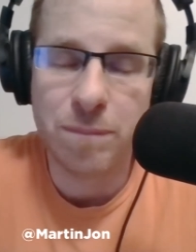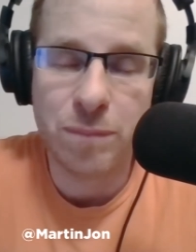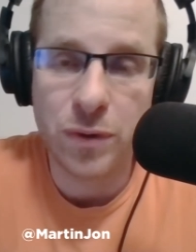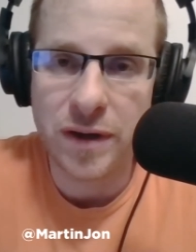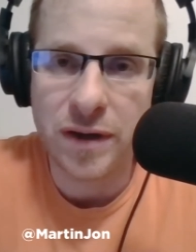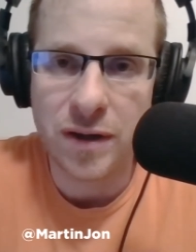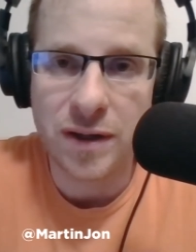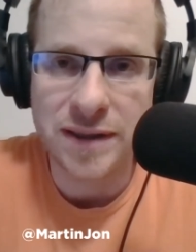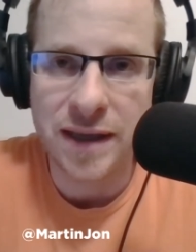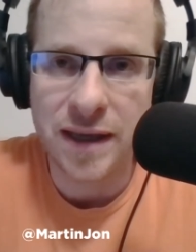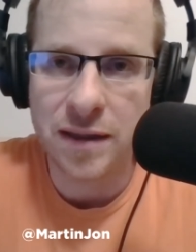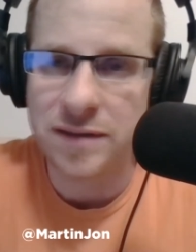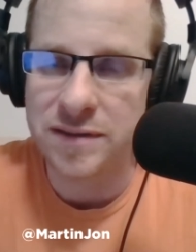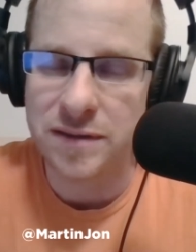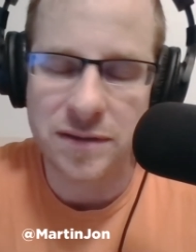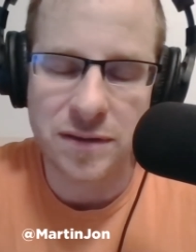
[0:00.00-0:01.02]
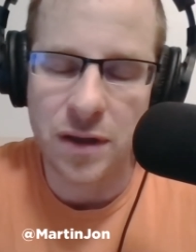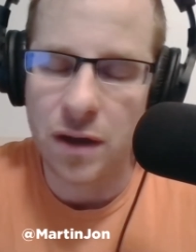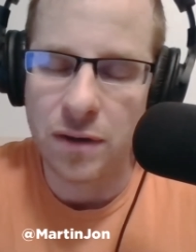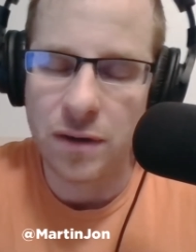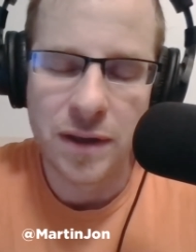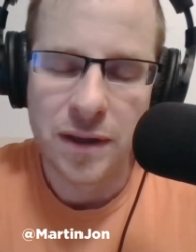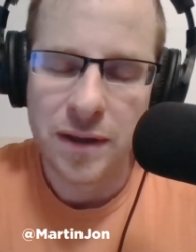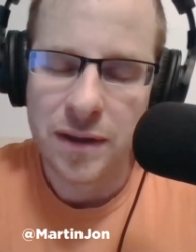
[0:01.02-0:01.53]
put it all together, says,
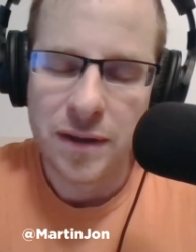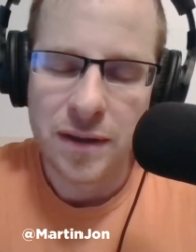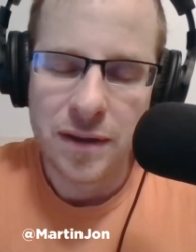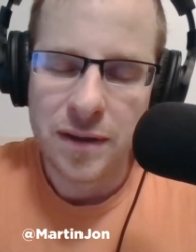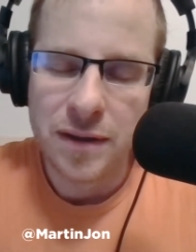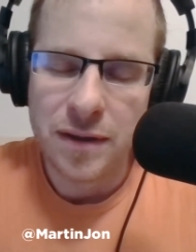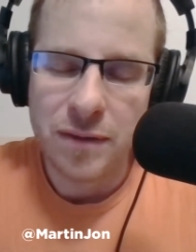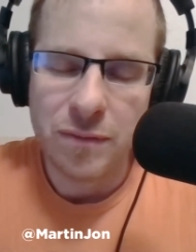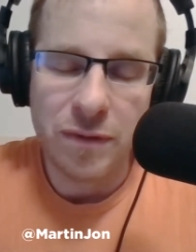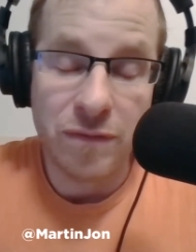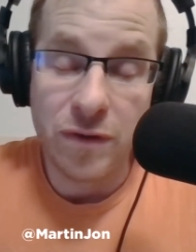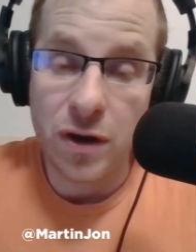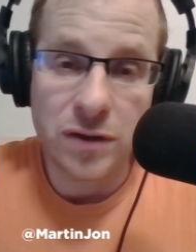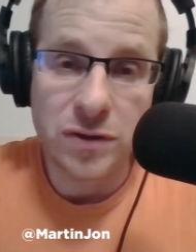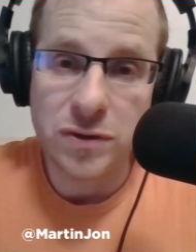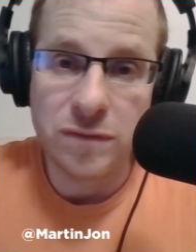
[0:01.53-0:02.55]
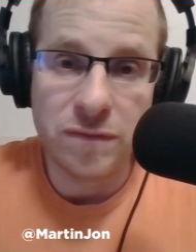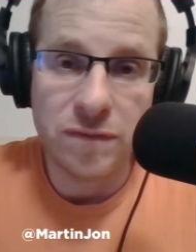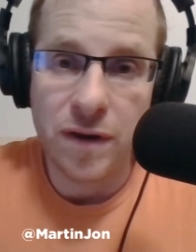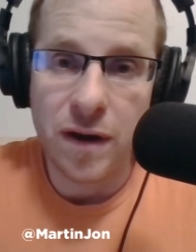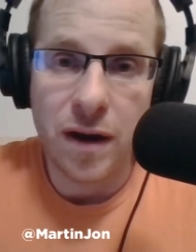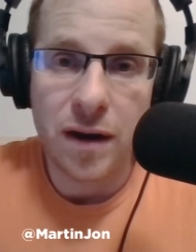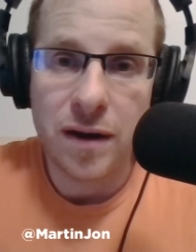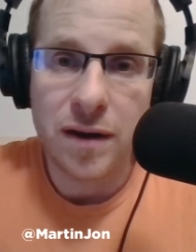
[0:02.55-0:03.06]
no, we've gone too
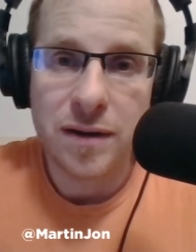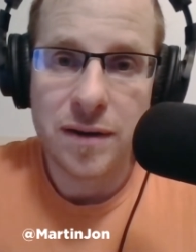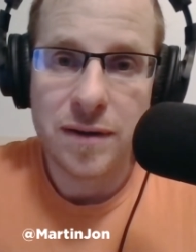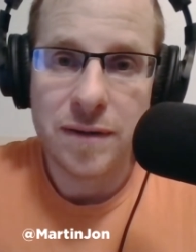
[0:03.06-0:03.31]
far.